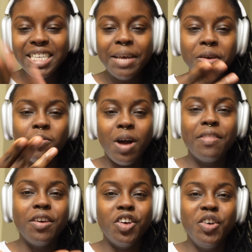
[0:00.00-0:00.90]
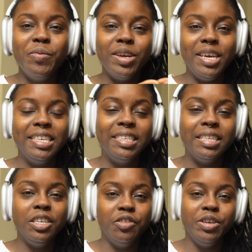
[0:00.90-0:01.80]
the Uber Eats
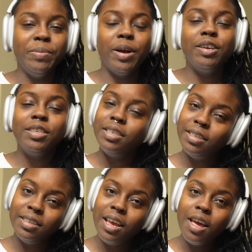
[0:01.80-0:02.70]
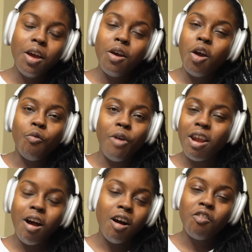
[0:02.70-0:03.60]
delivery person
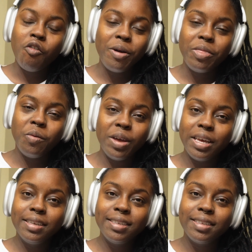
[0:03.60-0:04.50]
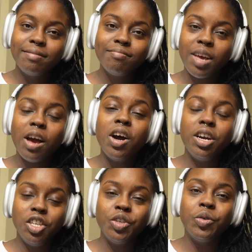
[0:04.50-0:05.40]
ran off with the wings,
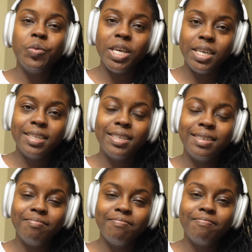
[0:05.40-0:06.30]
100 wings.